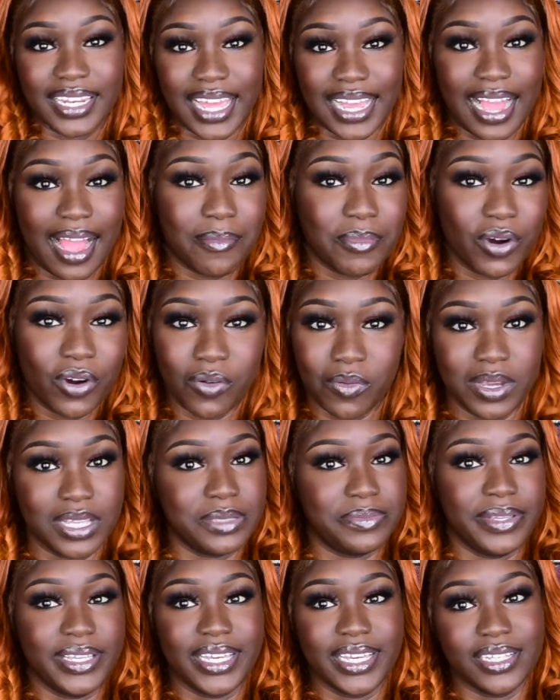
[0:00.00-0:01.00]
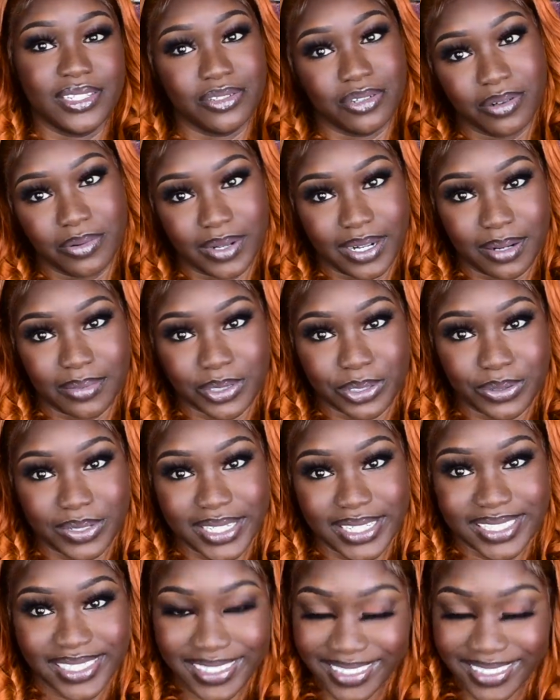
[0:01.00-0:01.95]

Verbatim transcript: Like, I'm always be here doing what I'm doing.